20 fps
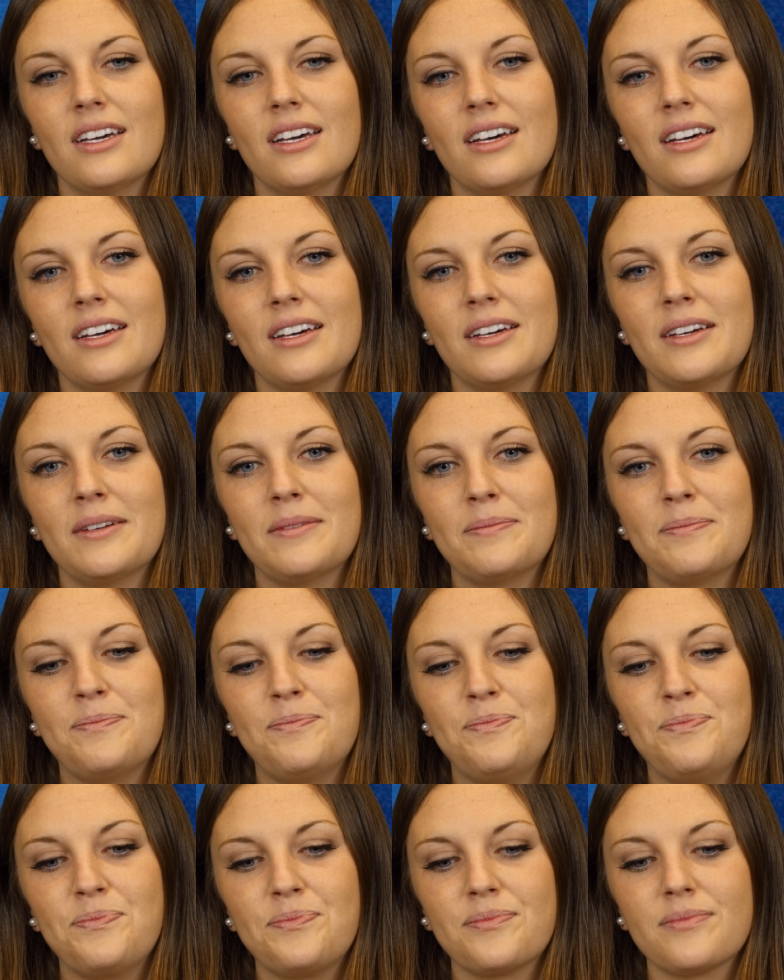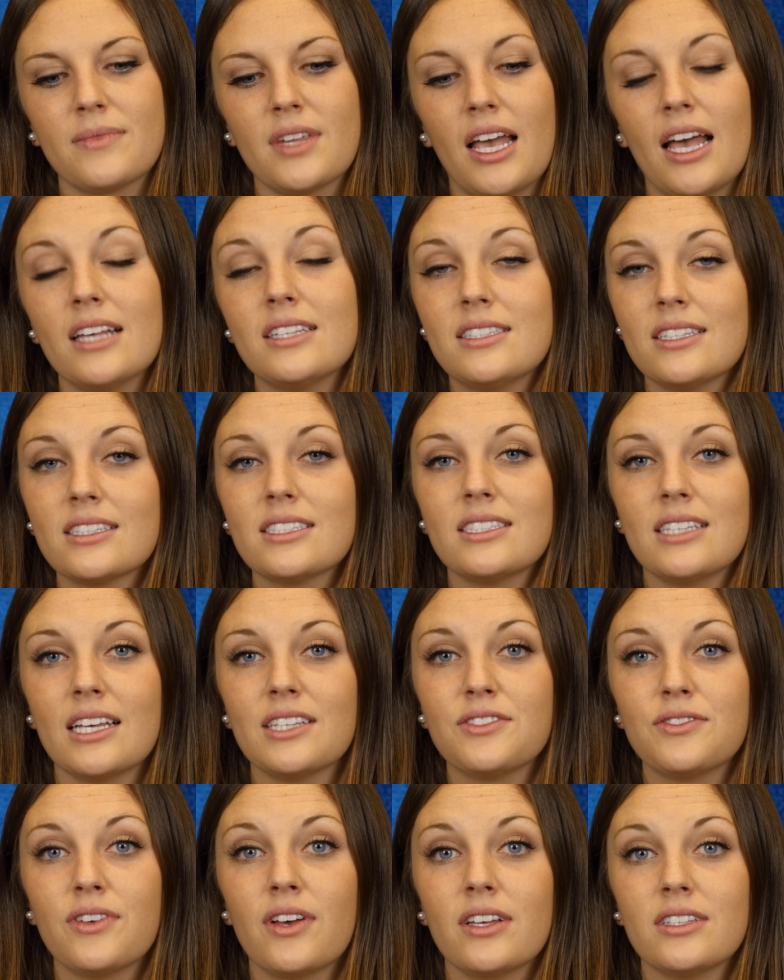um, as
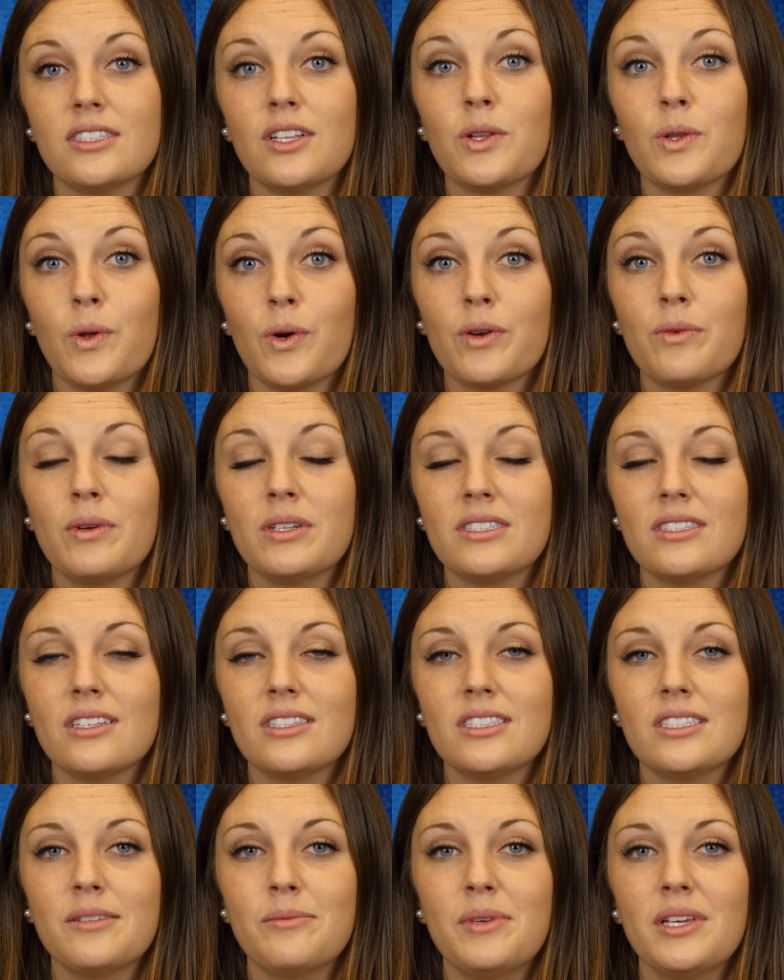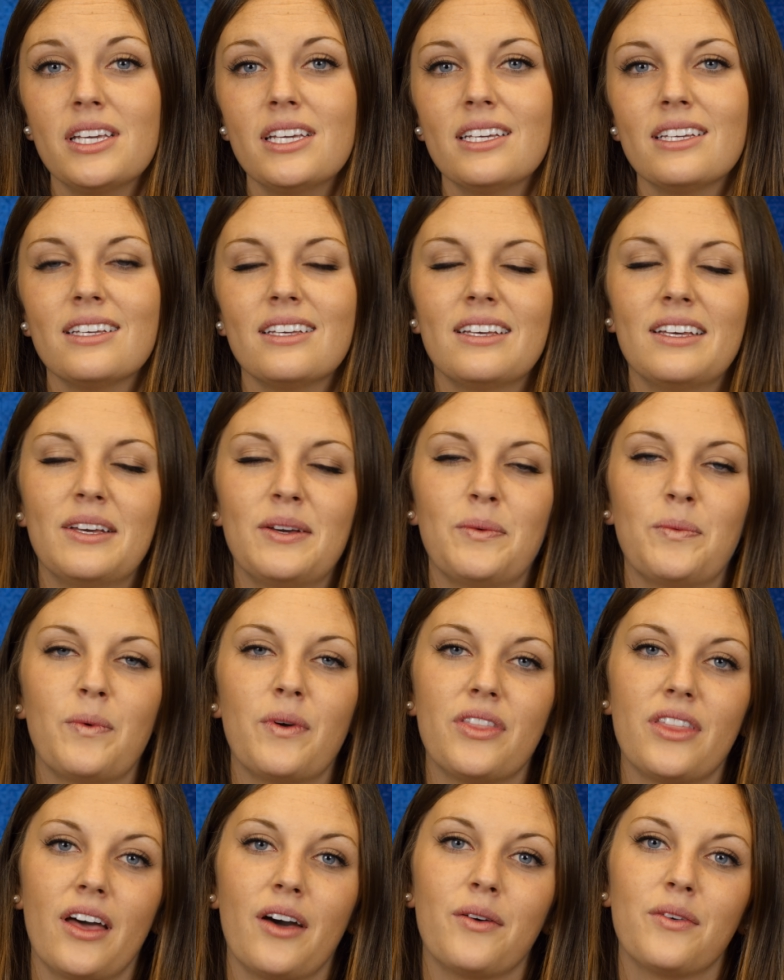successful as the Lord wants us to be,
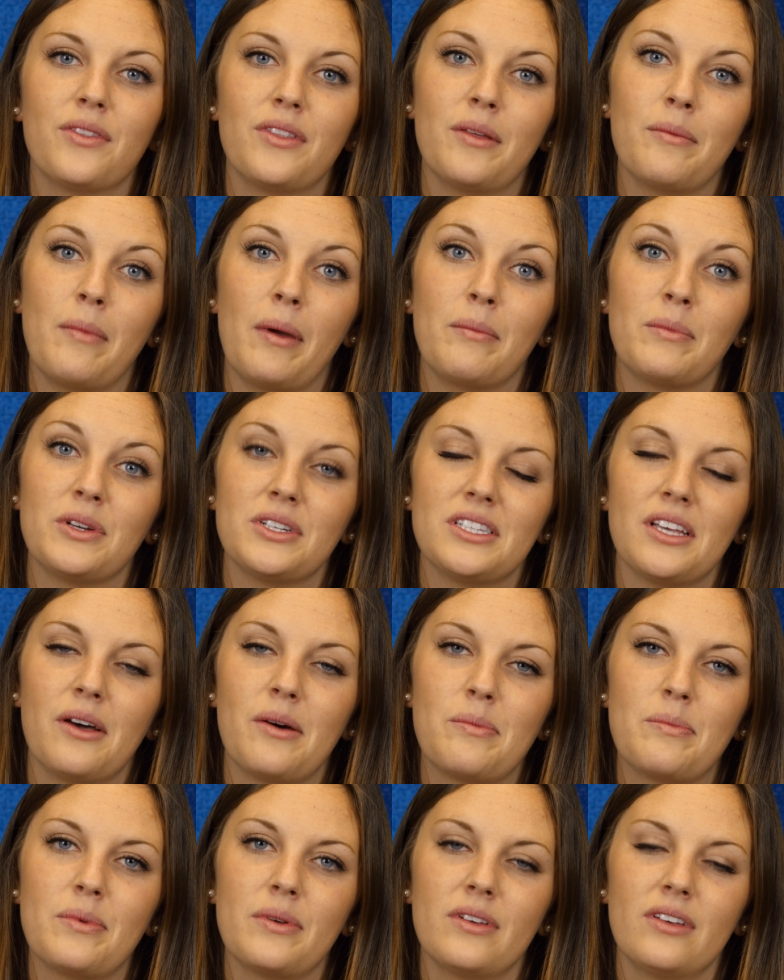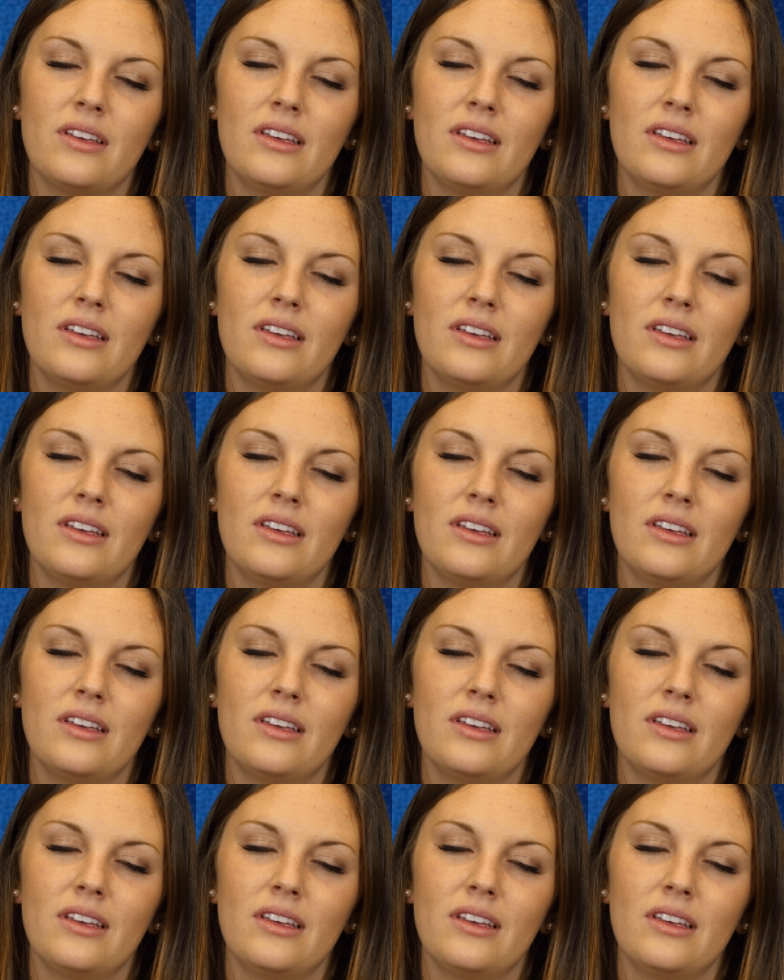without the members' help.